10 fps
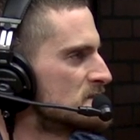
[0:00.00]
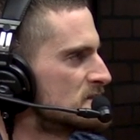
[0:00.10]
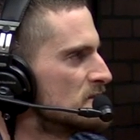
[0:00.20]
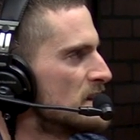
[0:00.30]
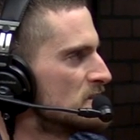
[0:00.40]
but
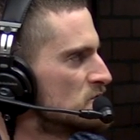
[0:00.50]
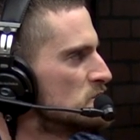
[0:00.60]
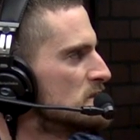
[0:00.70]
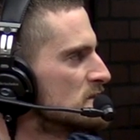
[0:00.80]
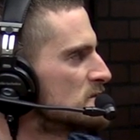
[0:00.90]
still a
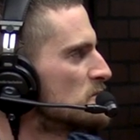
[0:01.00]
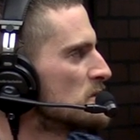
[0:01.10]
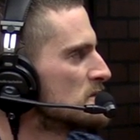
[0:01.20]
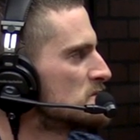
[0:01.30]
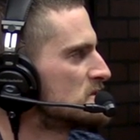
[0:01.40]
shooting
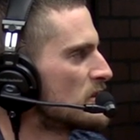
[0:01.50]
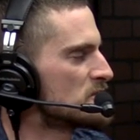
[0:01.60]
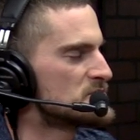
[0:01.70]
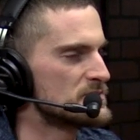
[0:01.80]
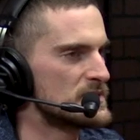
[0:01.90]
sport, of
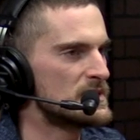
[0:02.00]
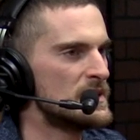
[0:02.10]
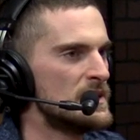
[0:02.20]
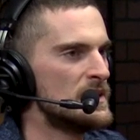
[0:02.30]
archery.